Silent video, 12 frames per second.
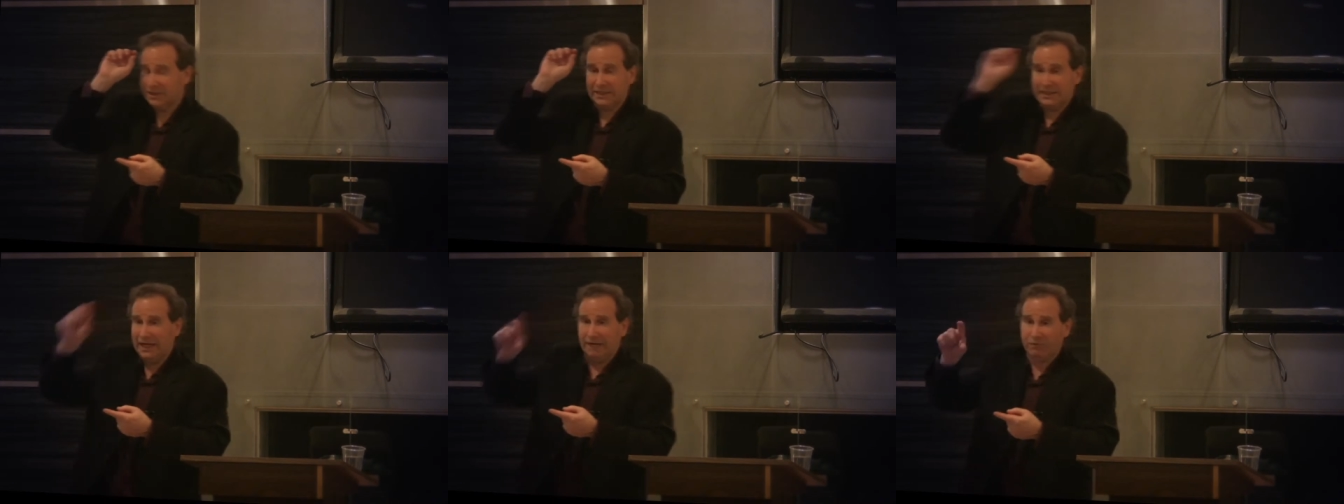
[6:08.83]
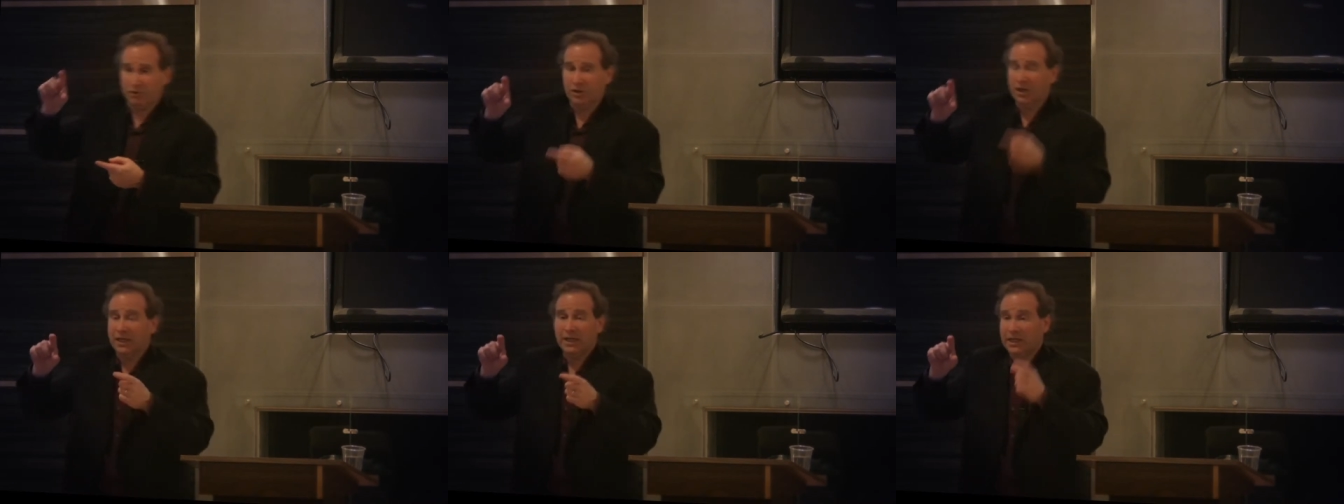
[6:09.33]
He never,
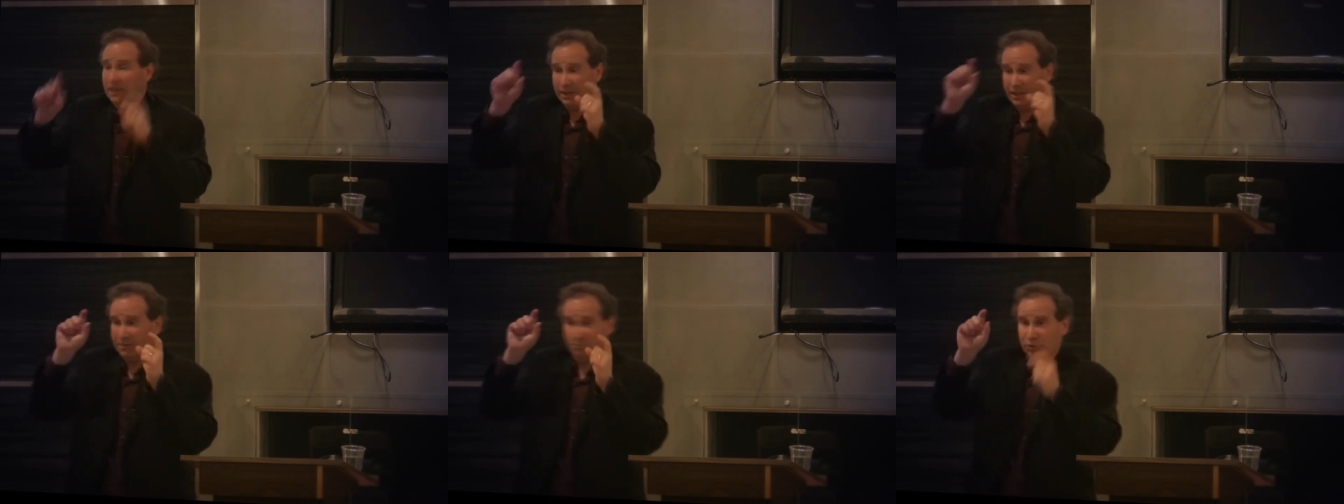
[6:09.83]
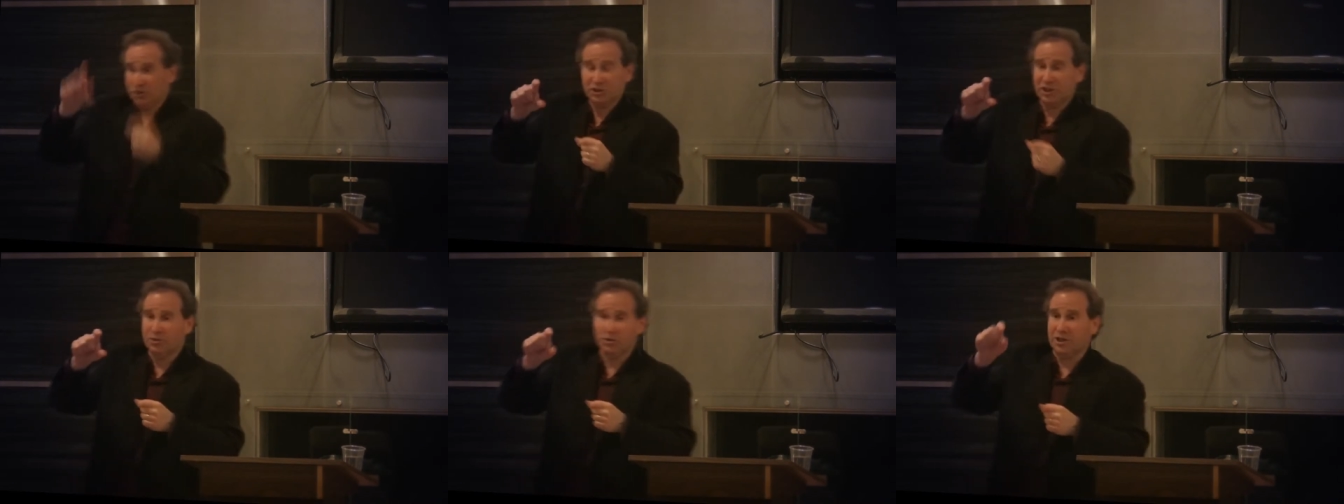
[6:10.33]
he, he
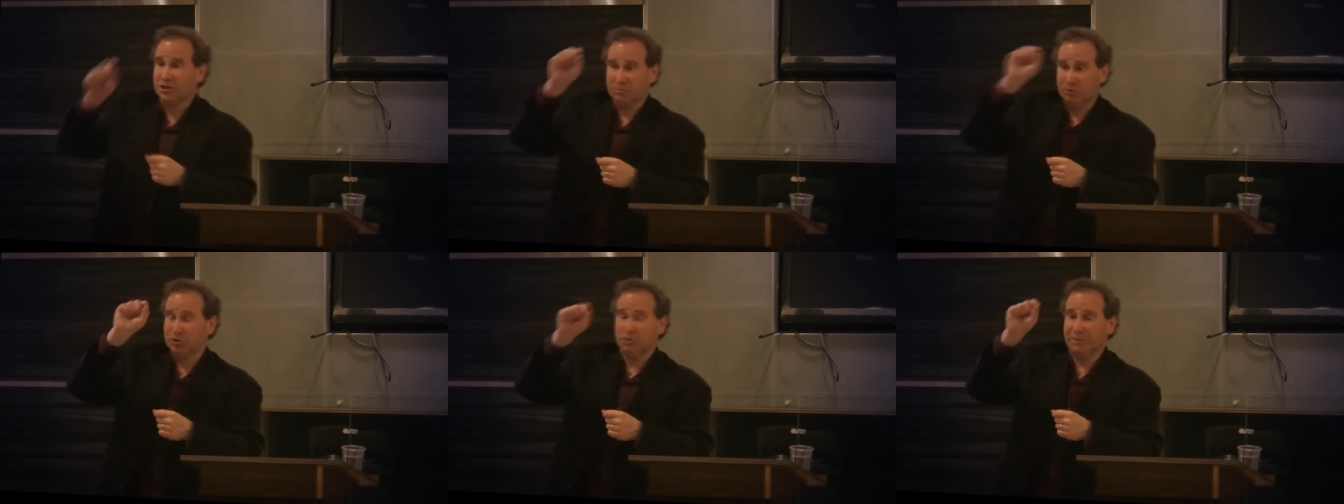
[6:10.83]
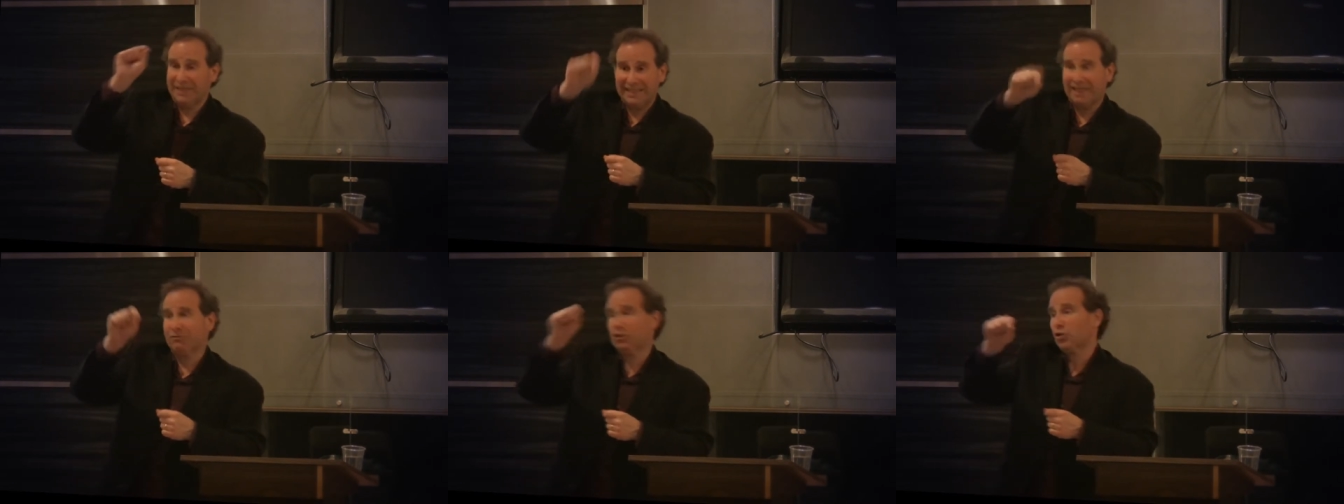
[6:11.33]
appreciated her contribution, but he
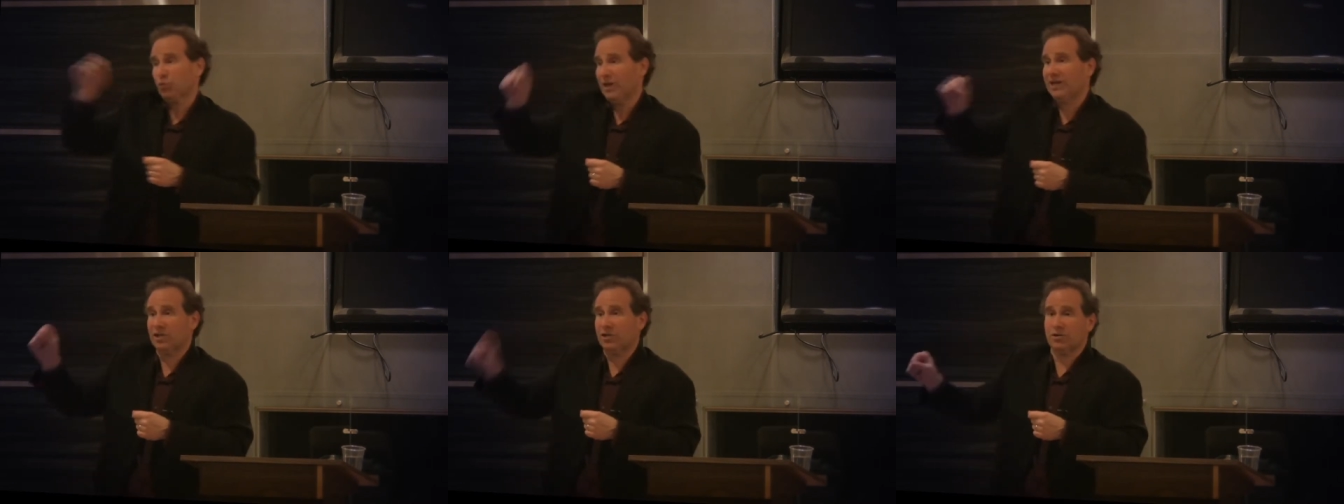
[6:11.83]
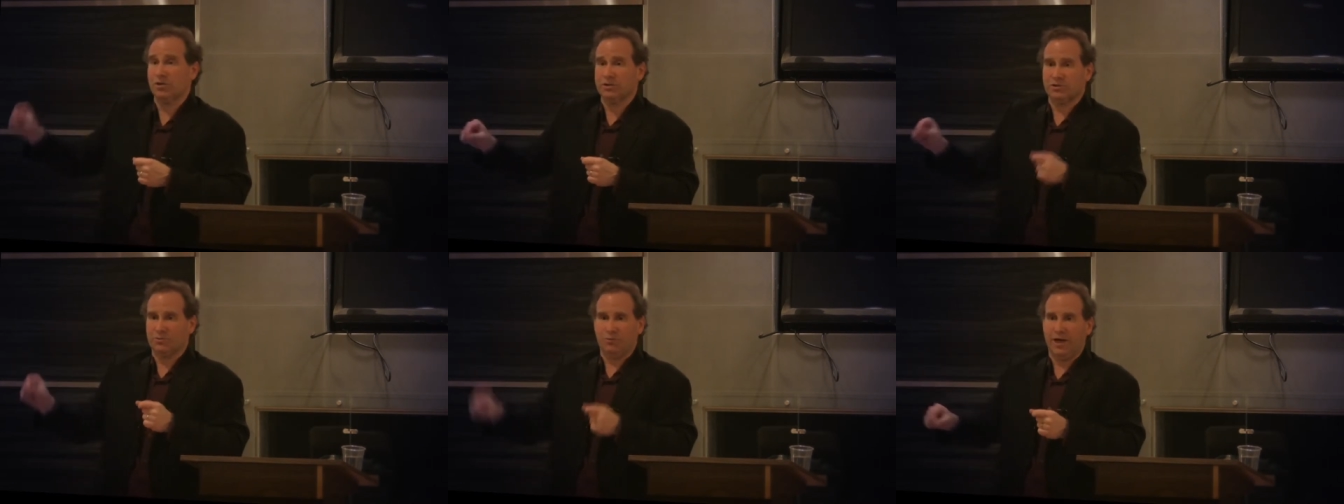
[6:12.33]
never credited her
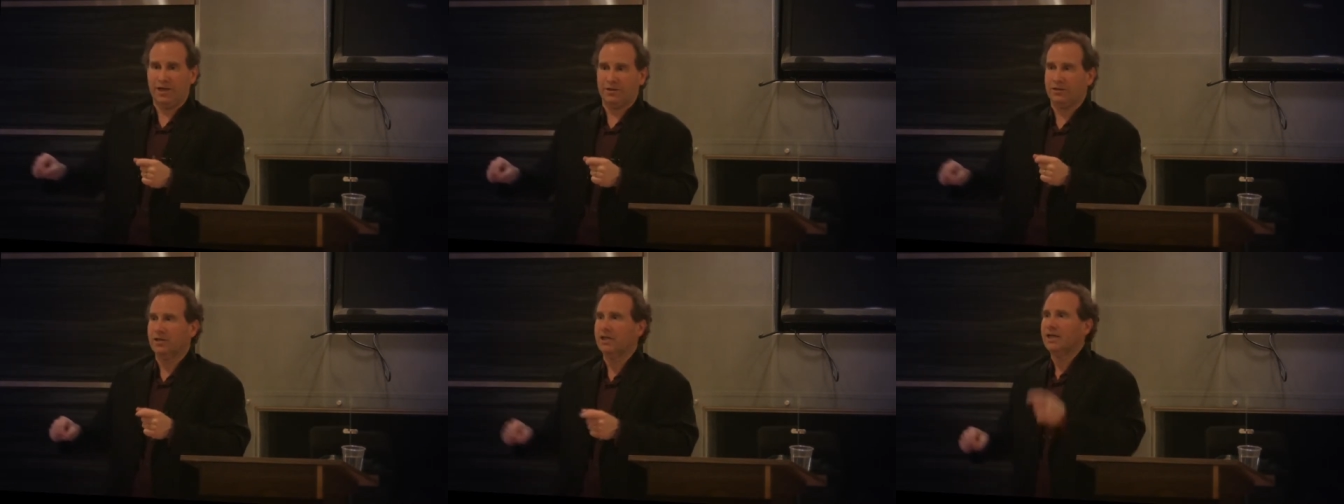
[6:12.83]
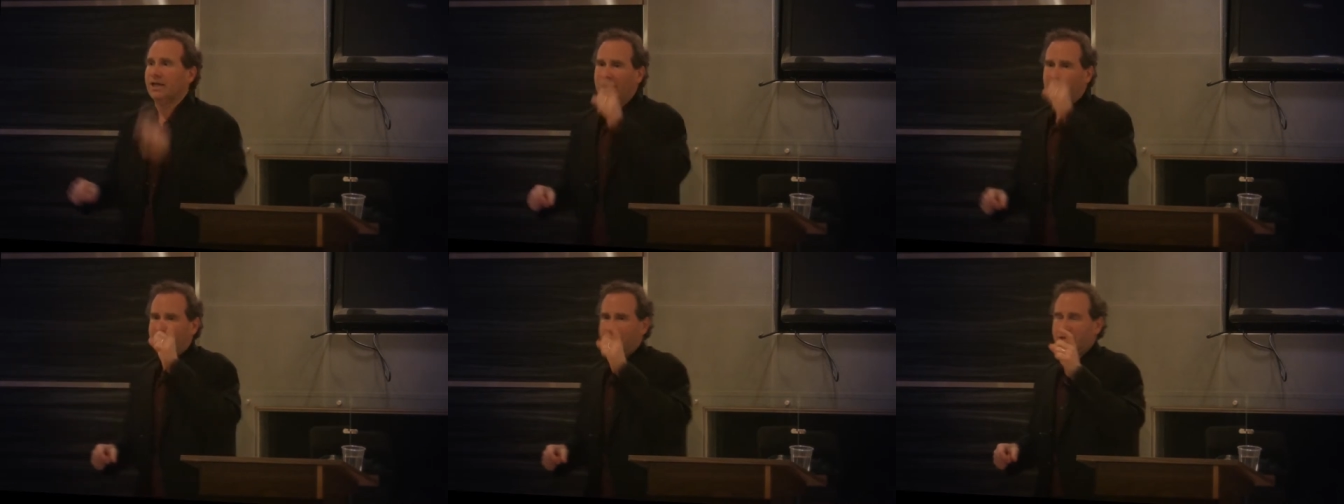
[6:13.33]
as the writer.
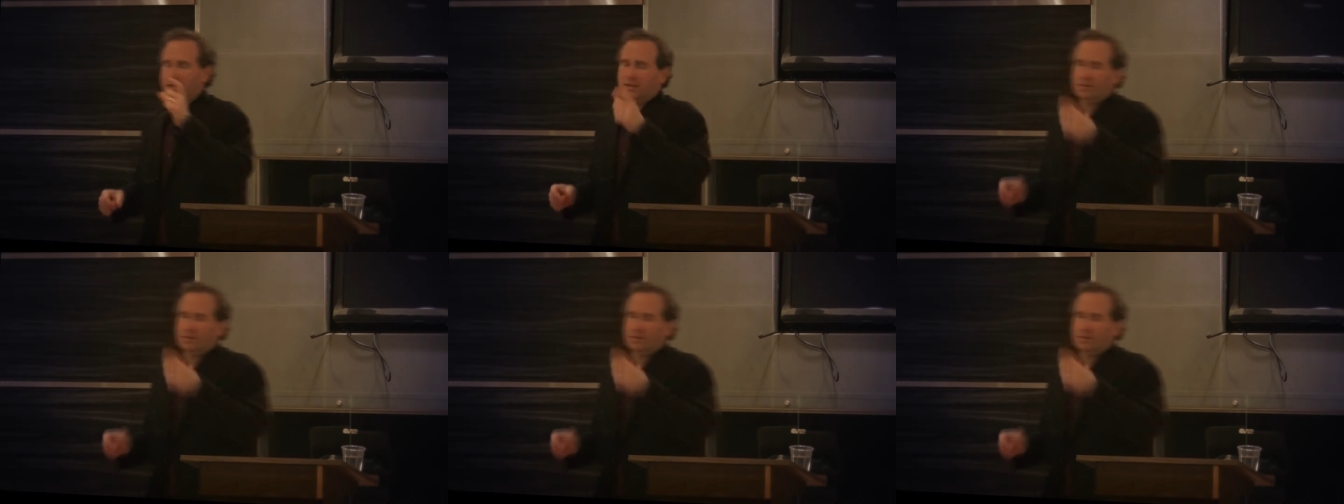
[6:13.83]
And